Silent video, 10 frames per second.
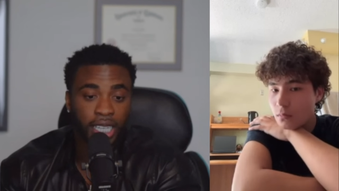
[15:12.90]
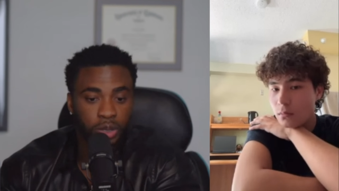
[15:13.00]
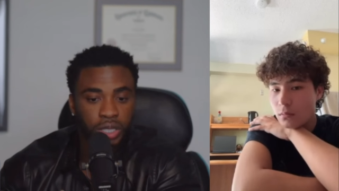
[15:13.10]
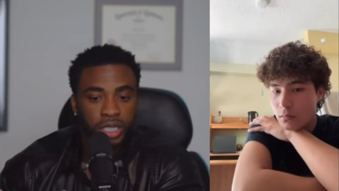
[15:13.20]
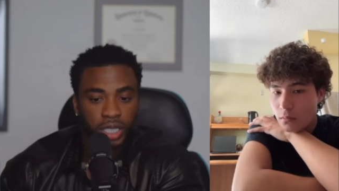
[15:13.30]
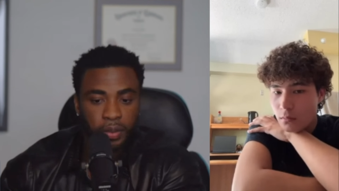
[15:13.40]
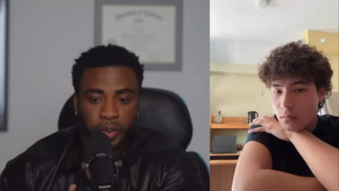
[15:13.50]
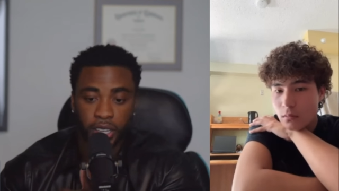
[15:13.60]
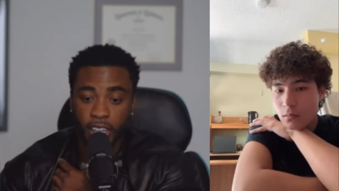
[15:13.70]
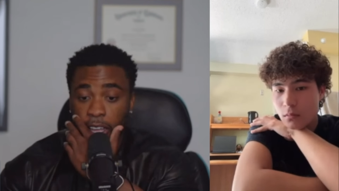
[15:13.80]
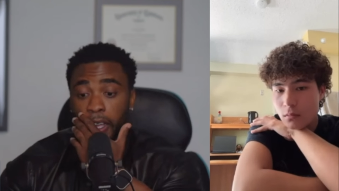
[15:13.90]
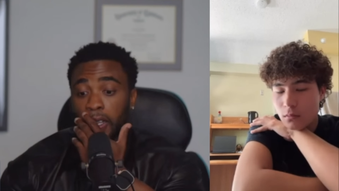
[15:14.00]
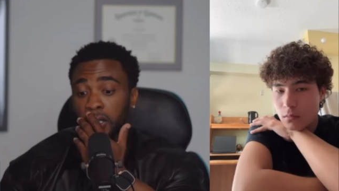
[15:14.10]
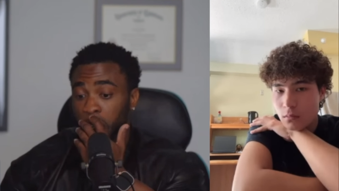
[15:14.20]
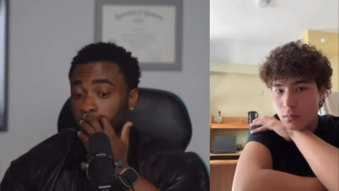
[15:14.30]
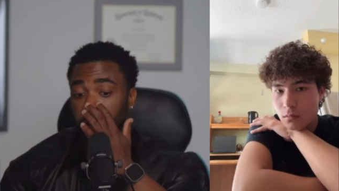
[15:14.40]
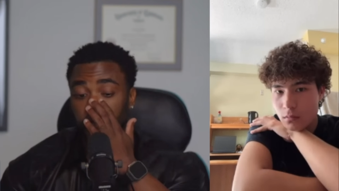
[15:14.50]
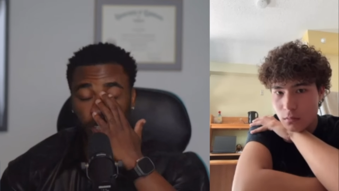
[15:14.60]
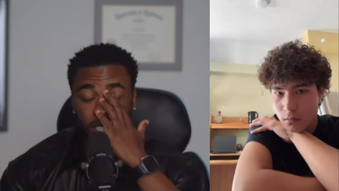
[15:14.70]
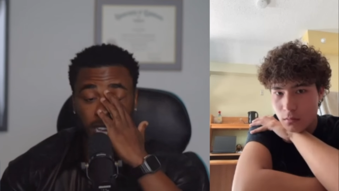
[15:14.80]
Speaker 1: that you can sleep with. So when
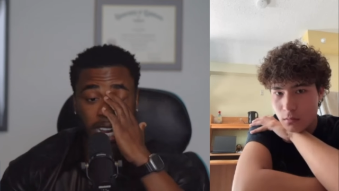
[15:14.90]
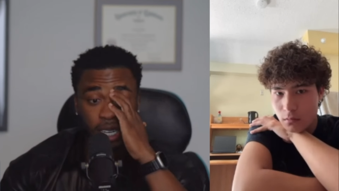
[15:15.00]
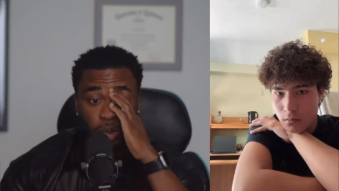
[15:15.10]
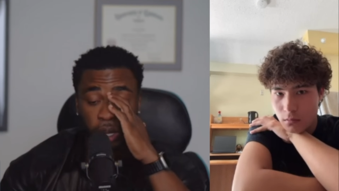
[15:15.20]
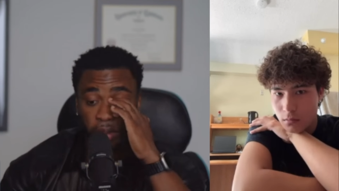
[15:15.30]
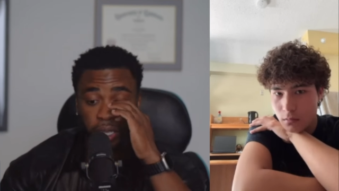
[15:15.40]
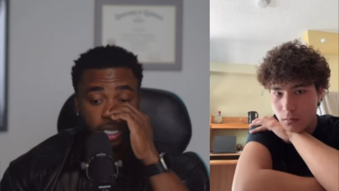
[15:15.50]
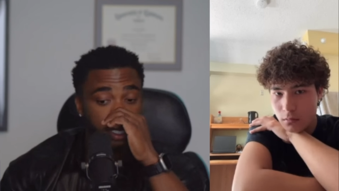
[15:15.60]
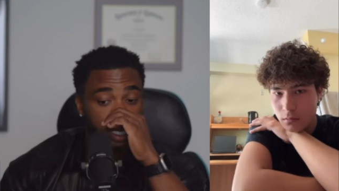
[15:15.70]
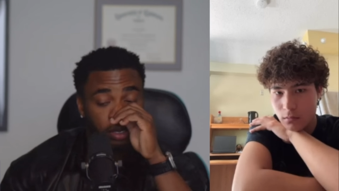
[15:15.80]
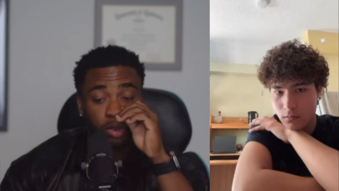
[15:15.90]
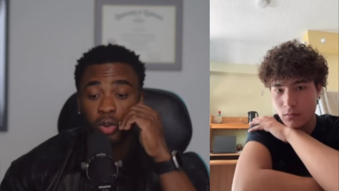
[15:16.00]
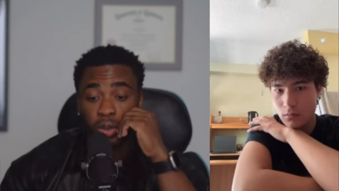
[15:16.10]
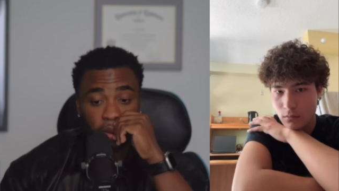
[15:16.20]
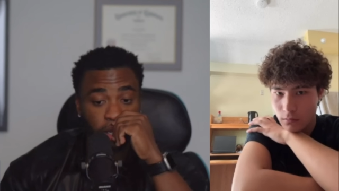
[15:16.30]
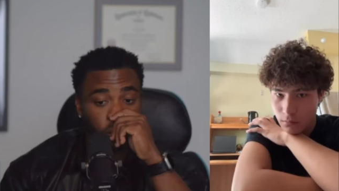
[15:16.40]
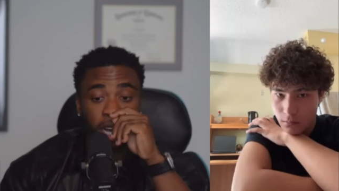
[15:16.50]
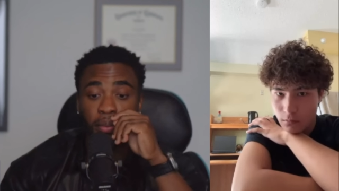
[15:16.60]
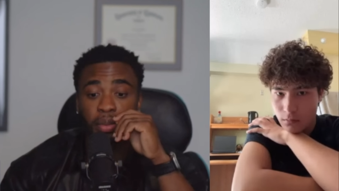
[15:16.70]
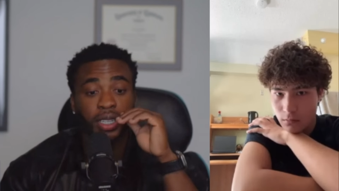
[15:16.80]
you're dating women, several women, you
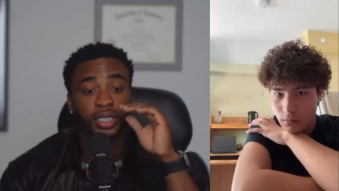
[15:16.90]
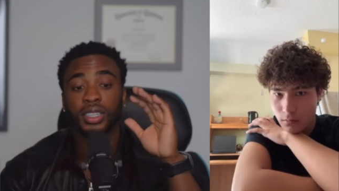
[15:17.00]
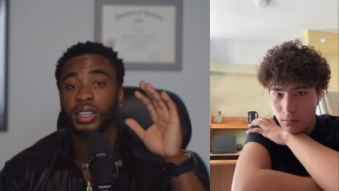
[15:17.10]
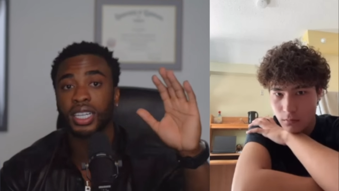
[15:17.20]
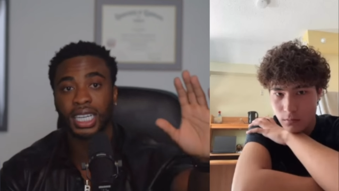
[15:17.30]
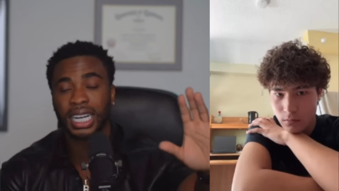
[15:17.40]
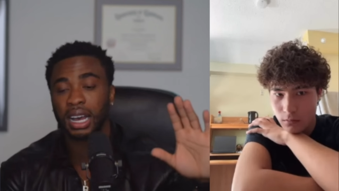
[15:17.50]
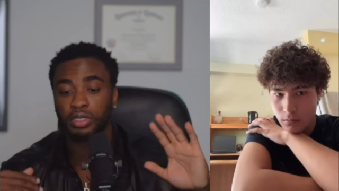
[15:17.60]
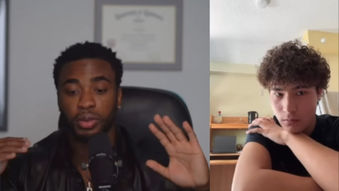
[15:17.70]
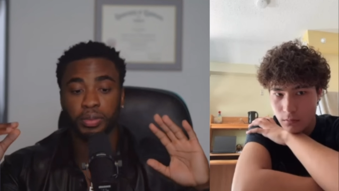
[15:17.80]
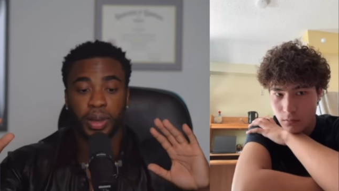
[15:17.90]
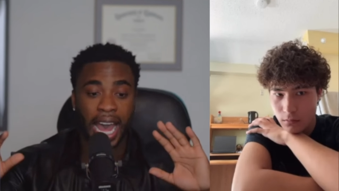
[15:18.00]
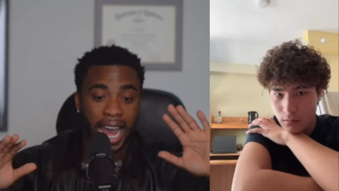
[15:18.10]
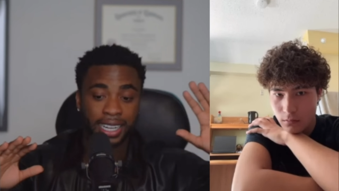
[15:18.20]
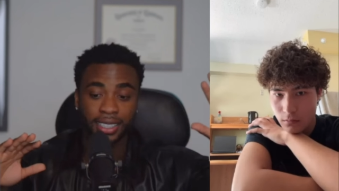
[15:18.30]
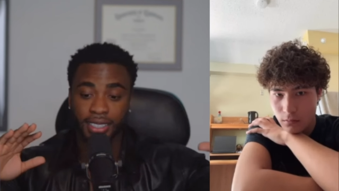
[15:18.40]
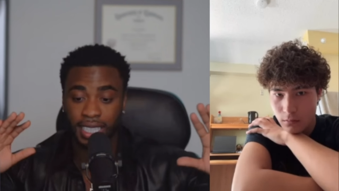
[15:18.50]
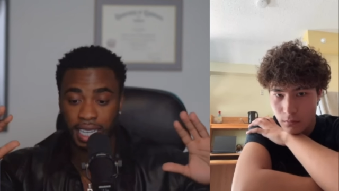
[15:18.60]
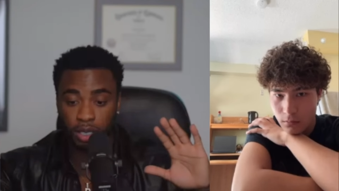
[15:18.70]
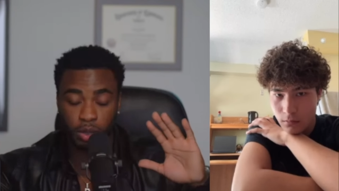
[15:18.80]
got to be looking out for bad
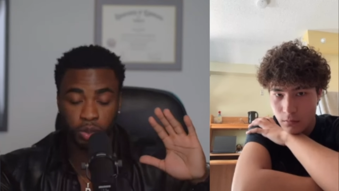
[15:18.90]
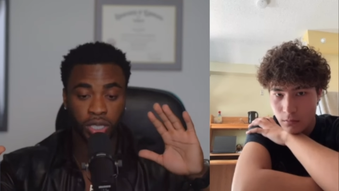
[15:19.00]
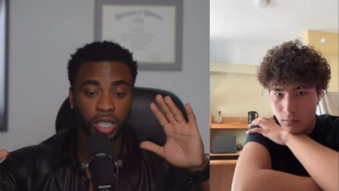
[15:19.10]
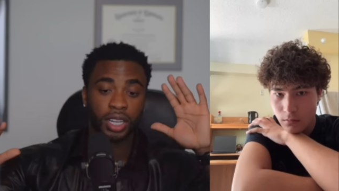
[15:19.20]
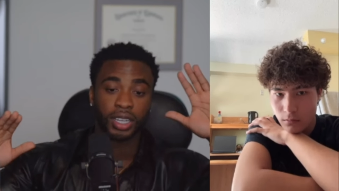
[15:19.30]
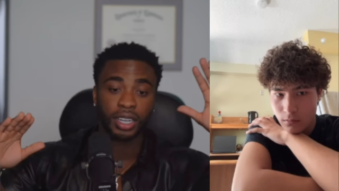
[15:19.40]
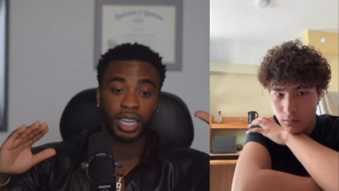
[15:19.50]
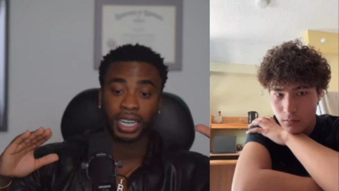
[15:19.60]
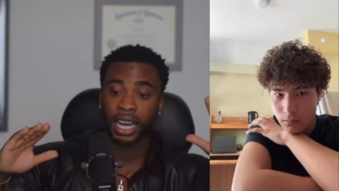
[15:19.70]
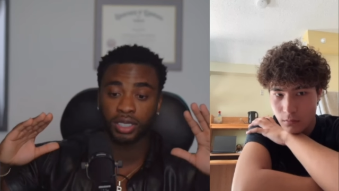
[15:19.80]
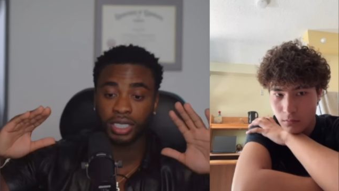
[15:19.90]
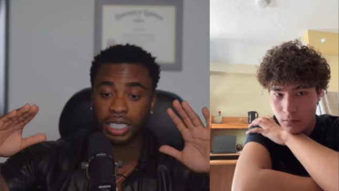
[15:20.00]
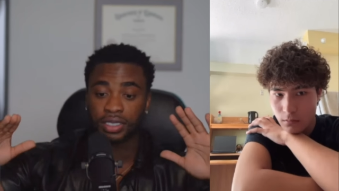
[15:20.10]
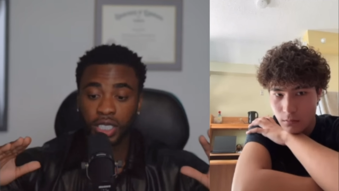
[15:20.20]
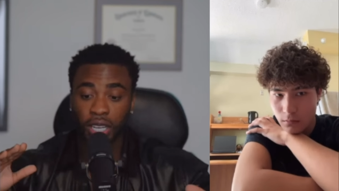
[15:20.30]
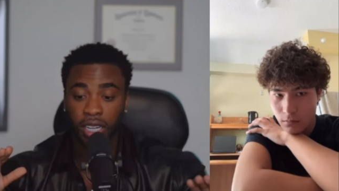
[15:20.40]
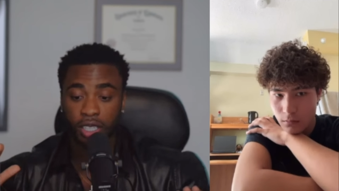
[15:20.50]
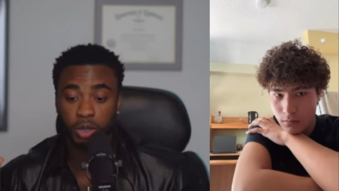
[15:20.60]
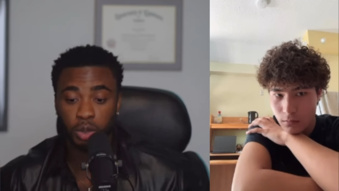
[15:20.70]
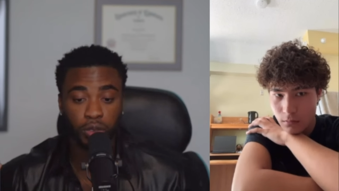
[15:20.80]
signals, looking out to see if she's trying
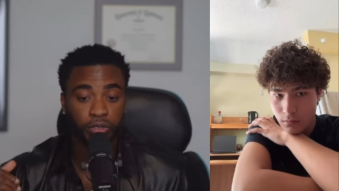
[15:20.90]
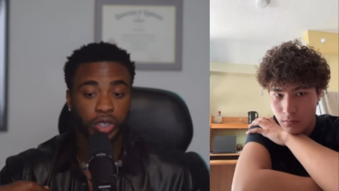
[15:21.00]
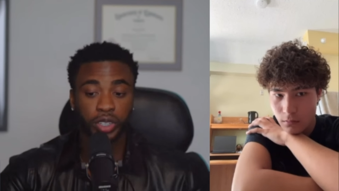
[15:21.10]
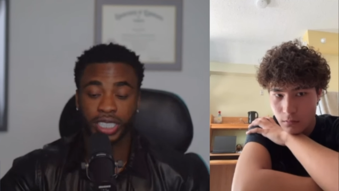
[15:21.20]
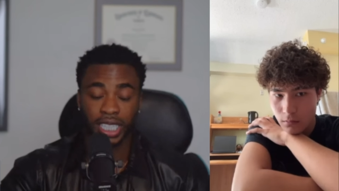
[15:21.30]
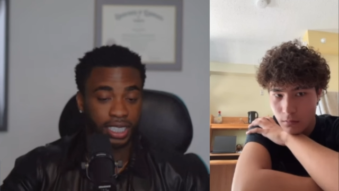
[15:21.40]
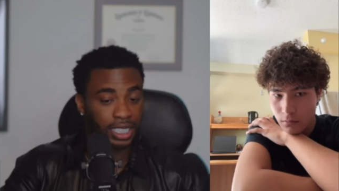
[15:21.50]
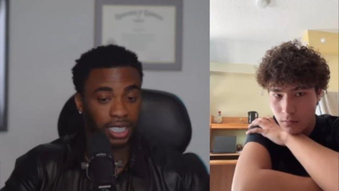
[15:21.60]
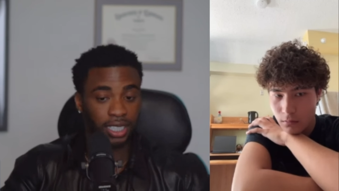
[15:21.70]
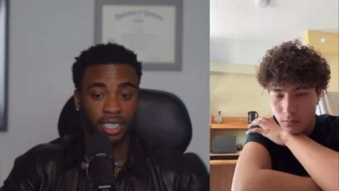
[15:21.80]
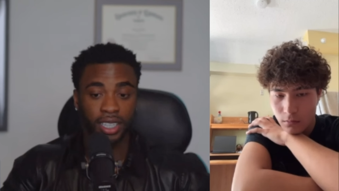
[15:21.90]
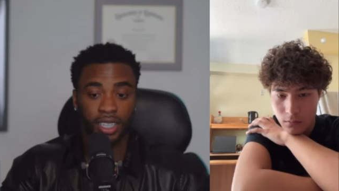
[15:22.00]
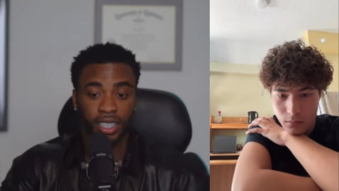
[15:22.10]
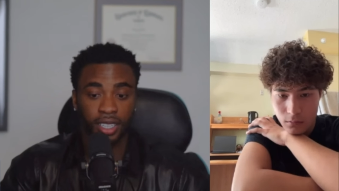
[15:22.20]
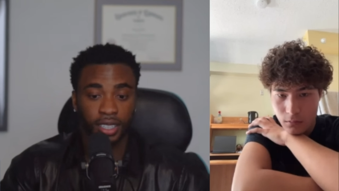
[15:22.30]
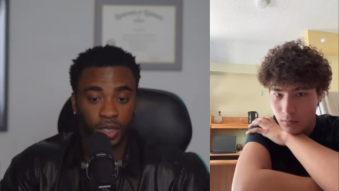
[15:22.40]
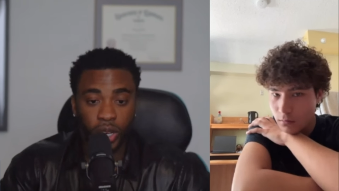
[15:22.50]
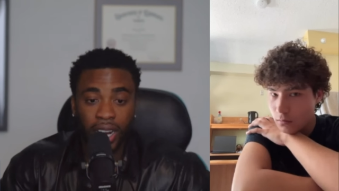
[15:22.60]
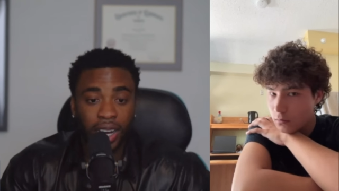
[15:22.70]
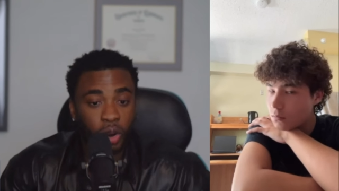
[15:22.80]
to use you for attention. You
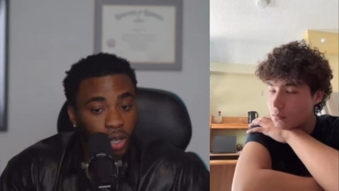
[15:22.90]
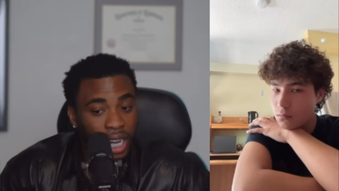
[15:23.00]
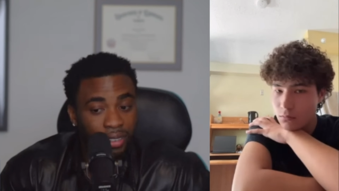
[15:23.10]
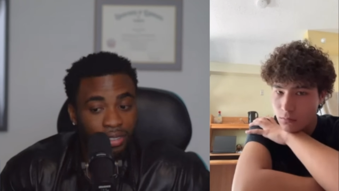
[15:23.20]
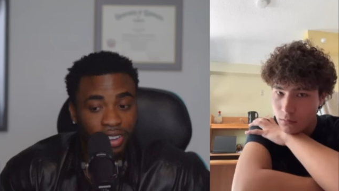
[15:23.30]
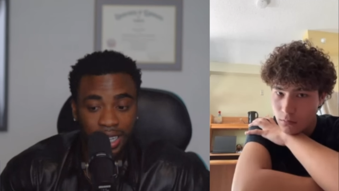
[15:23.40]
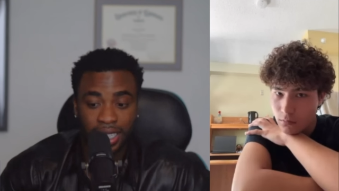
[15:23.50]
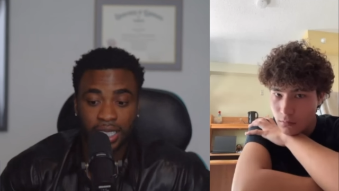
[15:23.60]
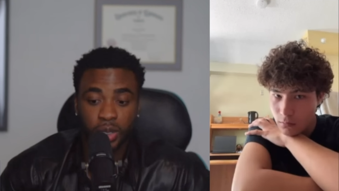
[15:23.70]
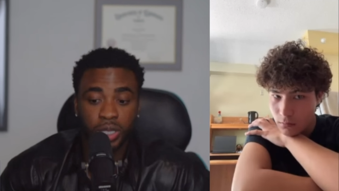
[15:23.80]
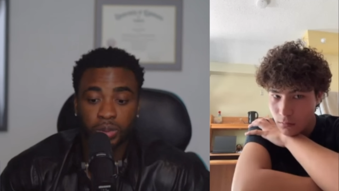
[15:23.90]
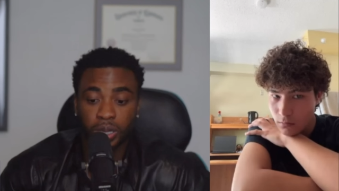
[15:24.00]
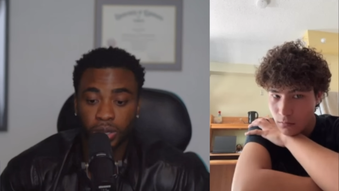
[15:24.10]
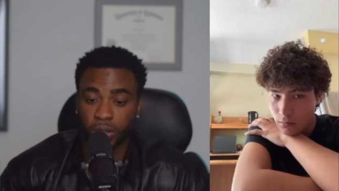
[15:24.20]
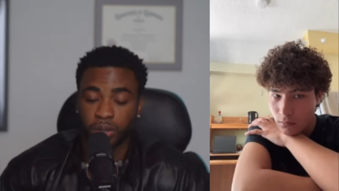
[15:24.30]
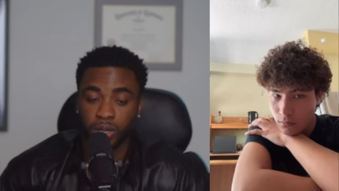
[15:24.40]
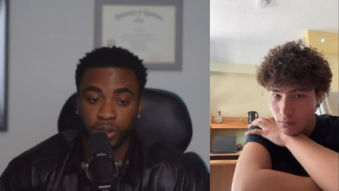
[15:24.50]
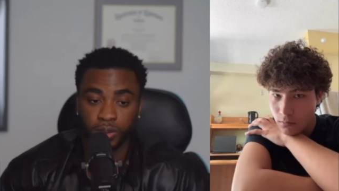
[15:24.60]
got a whole lot of vetting that you need to be doing, bro.